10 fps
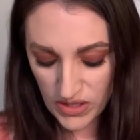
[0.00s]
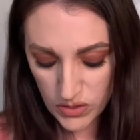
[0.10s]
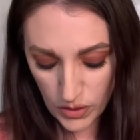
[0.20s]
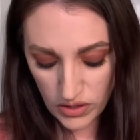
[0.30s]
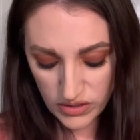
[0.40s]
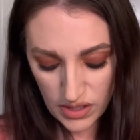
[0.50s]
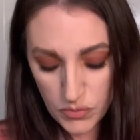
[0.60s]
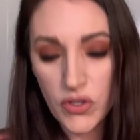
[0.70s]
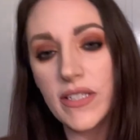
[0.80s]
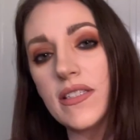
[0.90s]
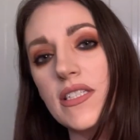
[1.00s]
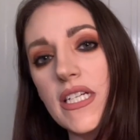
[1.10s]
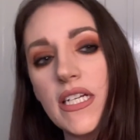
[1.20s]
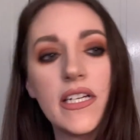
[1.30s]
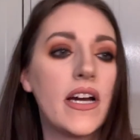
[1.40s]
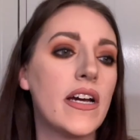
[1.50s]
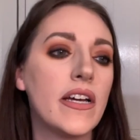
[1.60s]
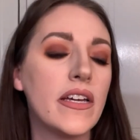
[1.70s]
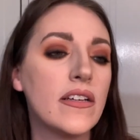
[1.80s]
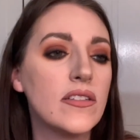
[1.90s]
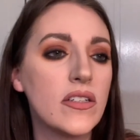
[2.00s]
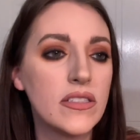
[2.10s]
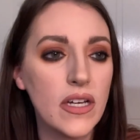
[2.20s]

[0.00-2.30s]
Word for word: So I looked up TraStique, I looked